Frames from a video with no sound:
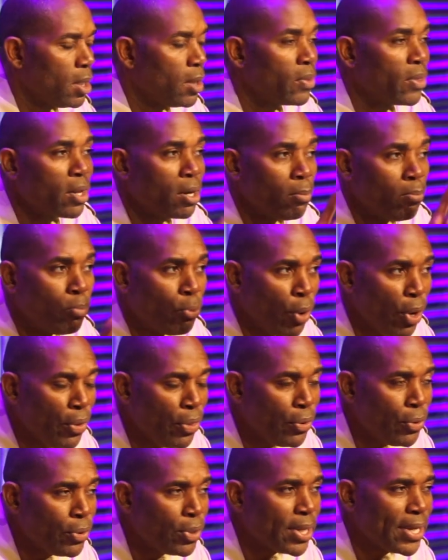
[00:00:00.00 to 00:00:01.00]
that a
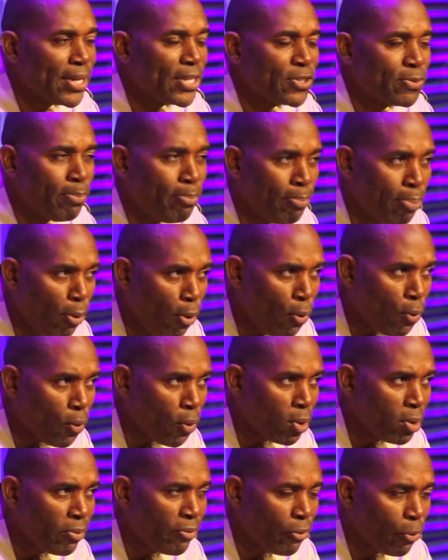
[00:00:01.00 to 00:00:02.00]
brother is
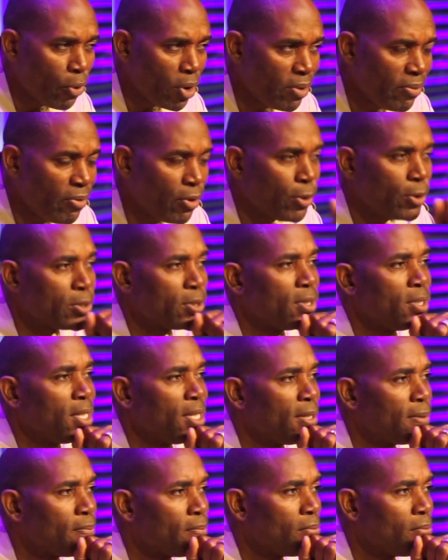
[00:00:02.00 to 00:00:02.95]
born for adversity.